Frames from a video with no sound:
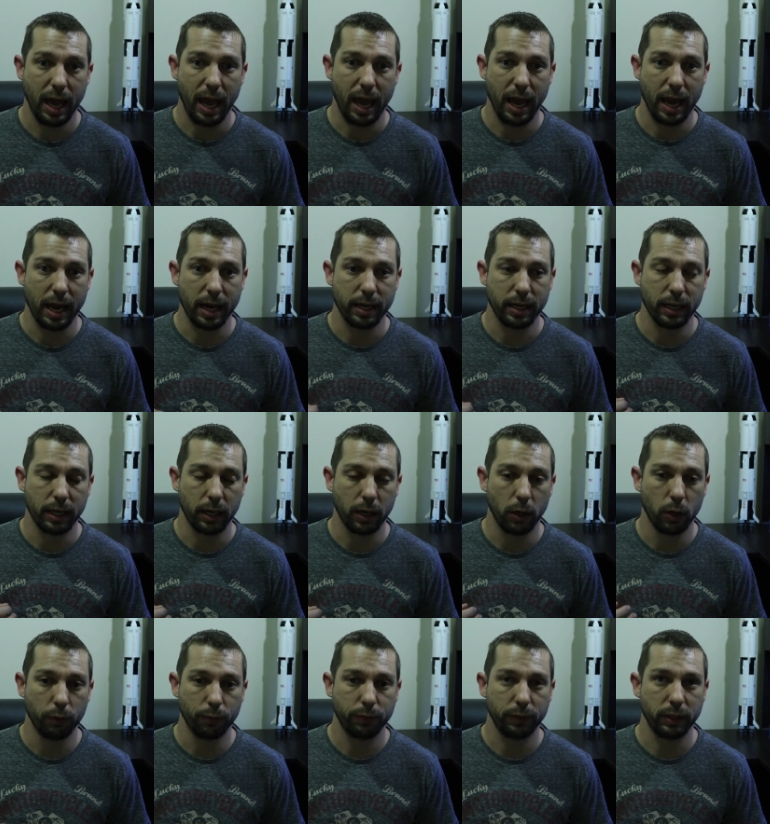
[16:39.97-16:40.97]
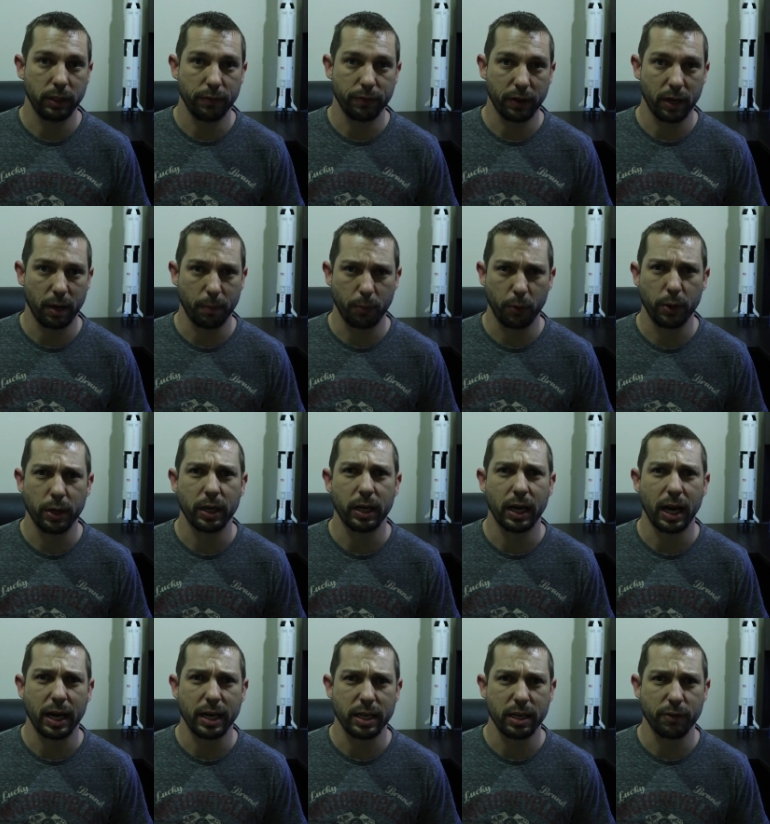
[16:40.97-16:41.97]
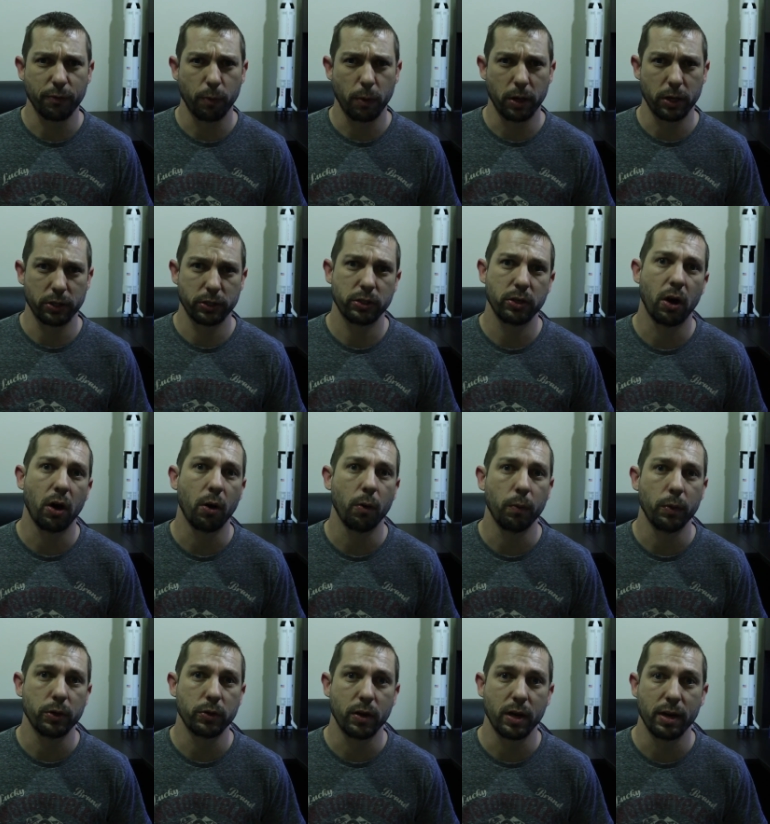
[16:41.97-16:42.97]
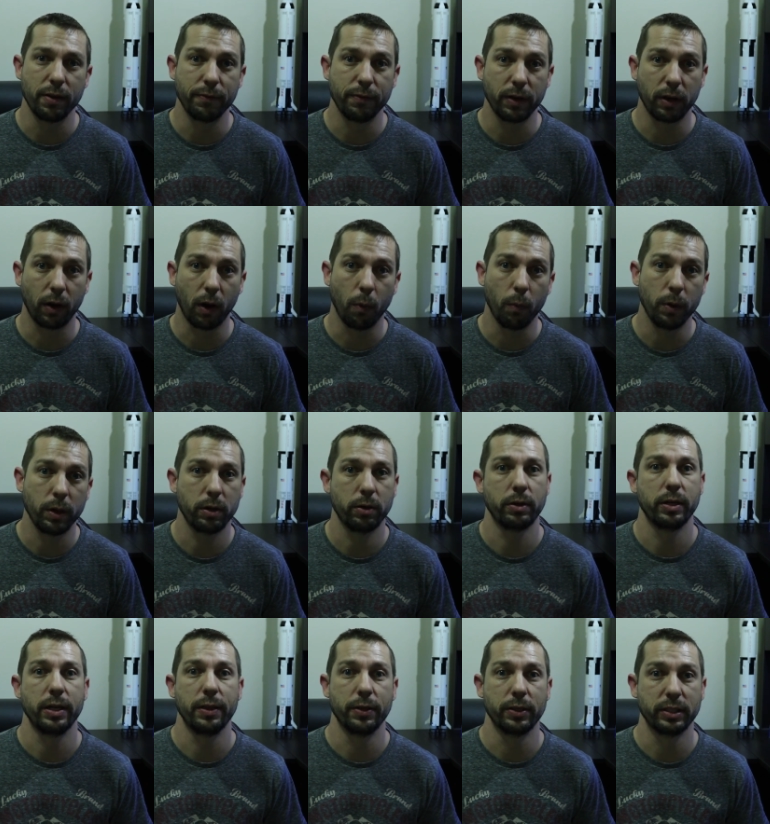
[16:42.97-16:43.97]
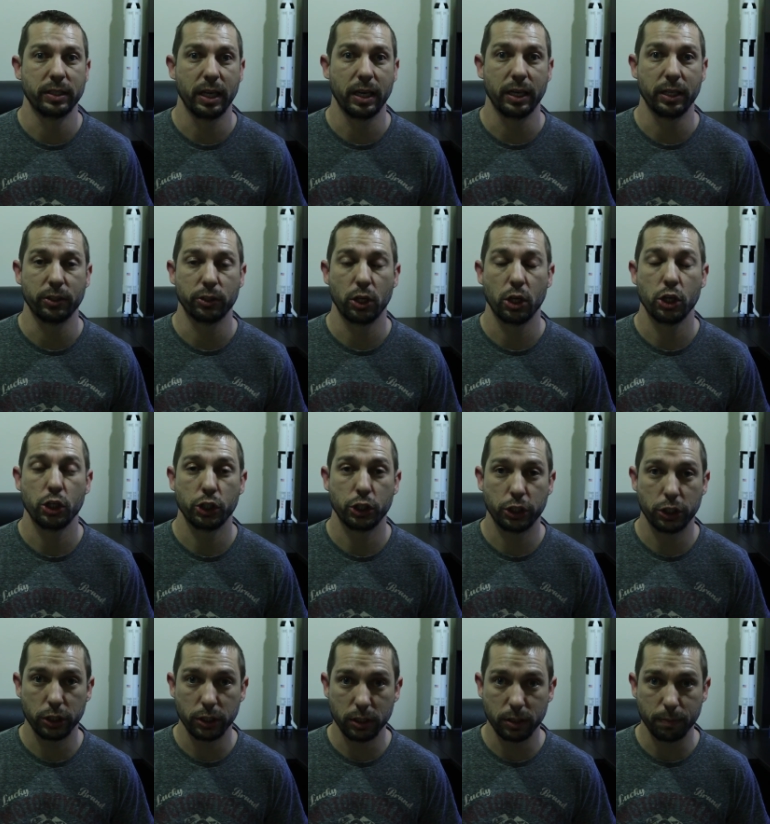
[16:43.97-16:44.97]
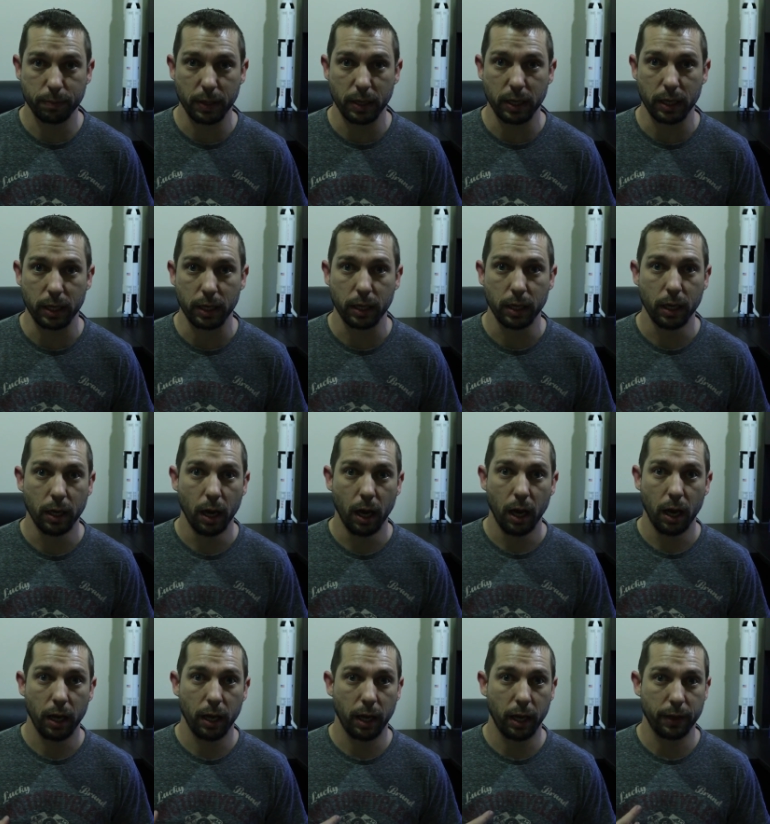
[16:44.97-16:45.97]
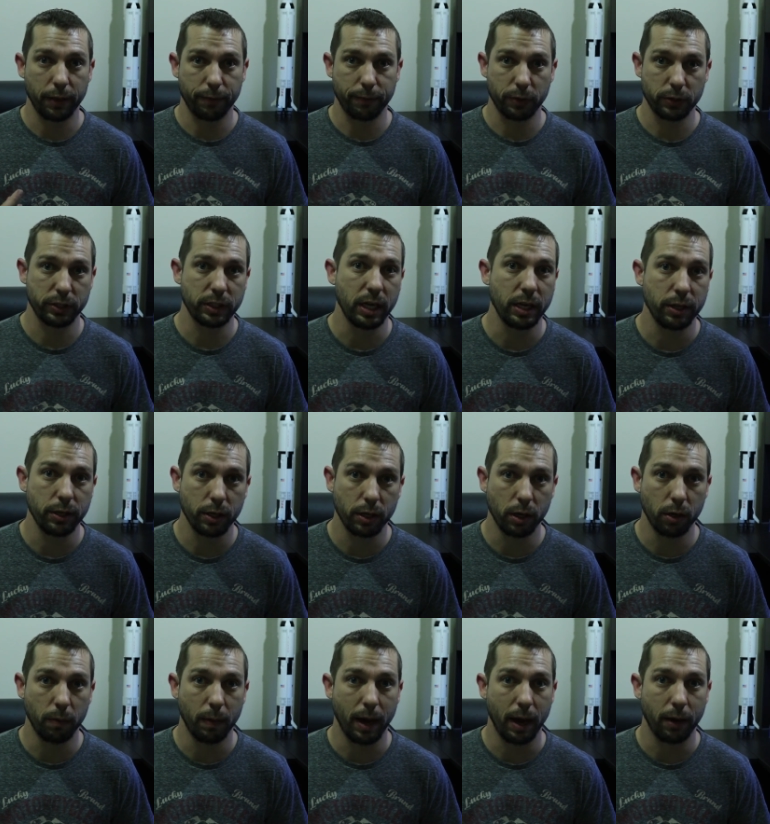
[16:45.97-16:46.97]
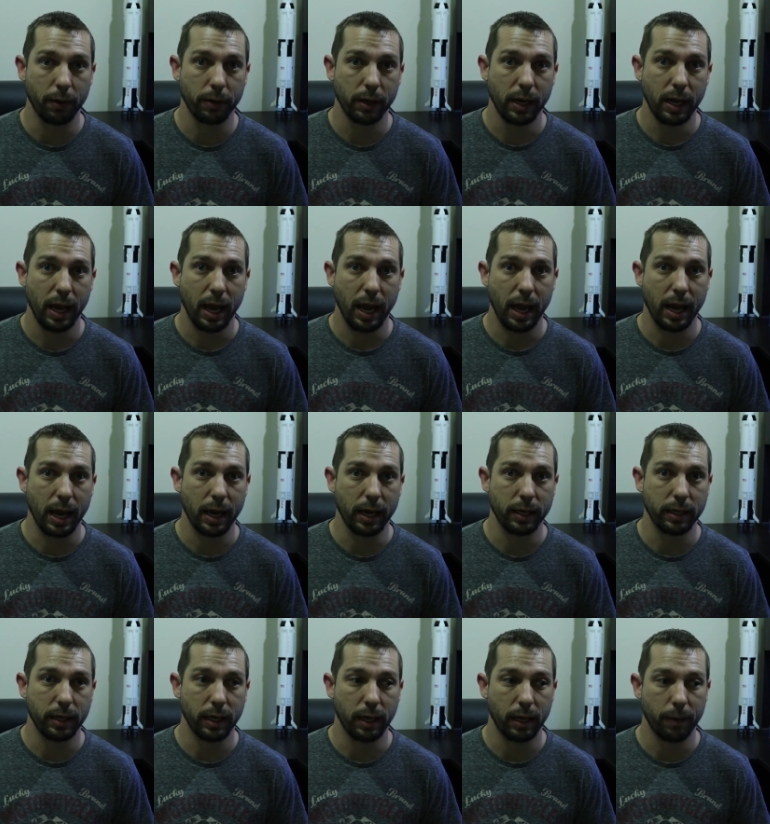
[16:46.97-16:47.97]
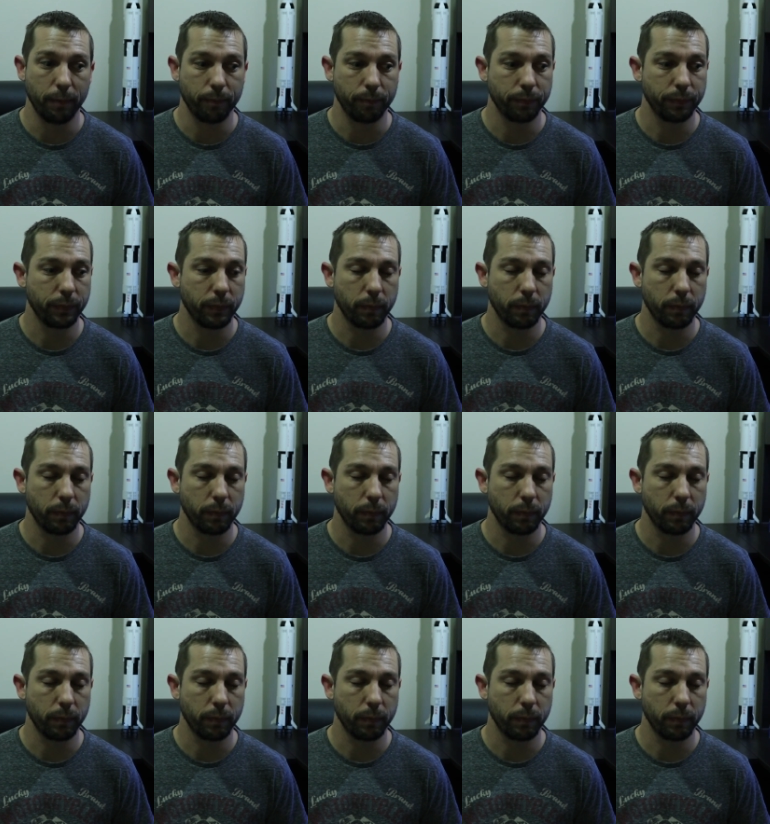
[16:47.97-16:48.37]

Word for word: And uh, hopefully you've got a pretty good idea of where to start when trying to figure out what your dither settings should be uh, the first night you go out, and um,